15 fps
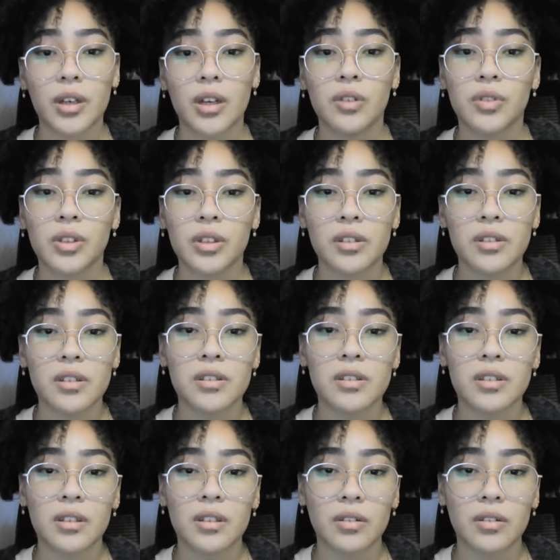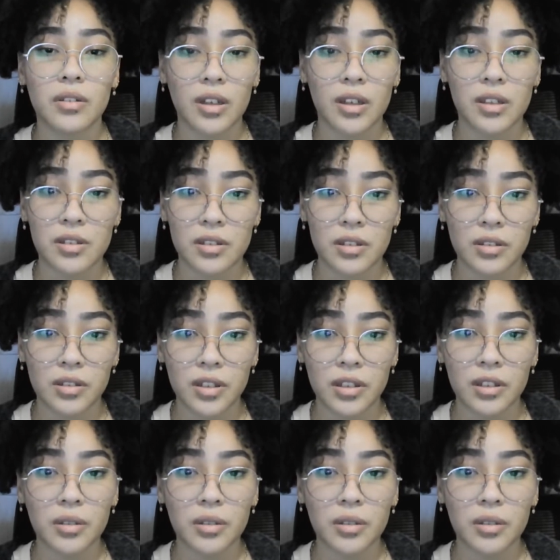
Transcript: For this study,